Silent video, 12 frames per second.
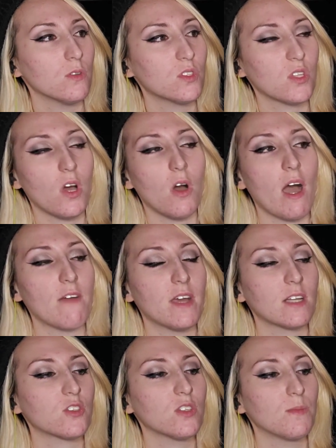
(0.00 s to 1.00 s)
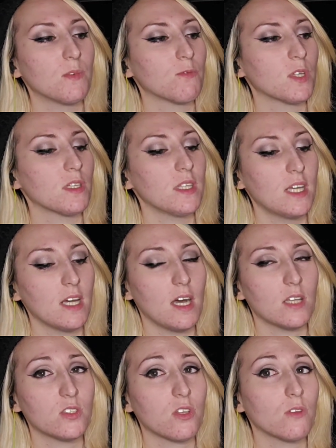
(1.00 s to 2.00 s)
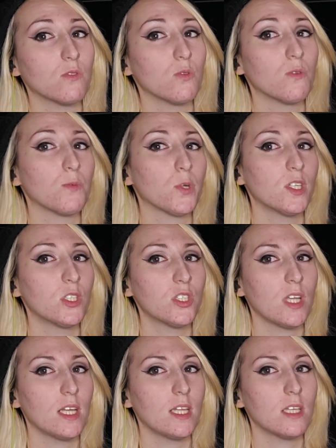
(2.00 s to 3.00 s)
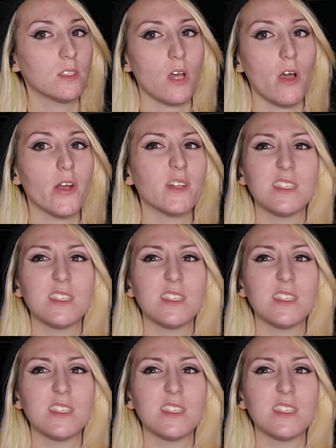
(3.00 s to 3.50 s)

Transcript: so I've actually been really starting to appreciate his art.